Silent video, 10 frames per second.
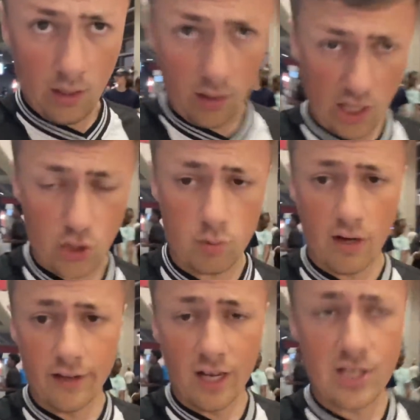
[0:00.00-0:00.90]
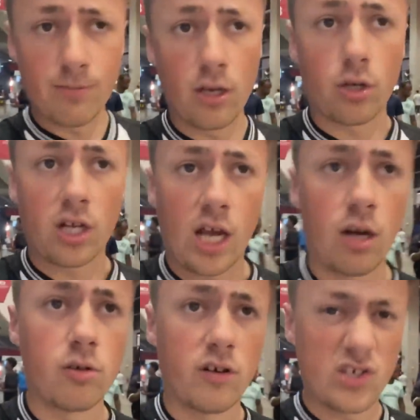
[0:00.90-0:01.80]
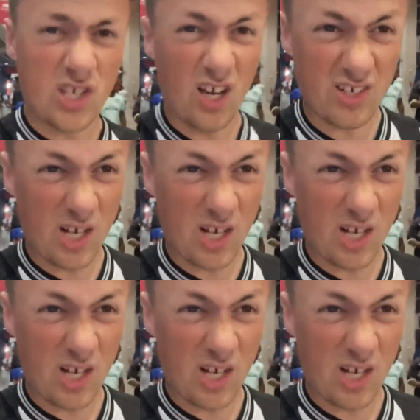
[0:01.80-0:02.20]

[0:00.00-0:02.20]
Let's go out there, let's make a good account of ourselves.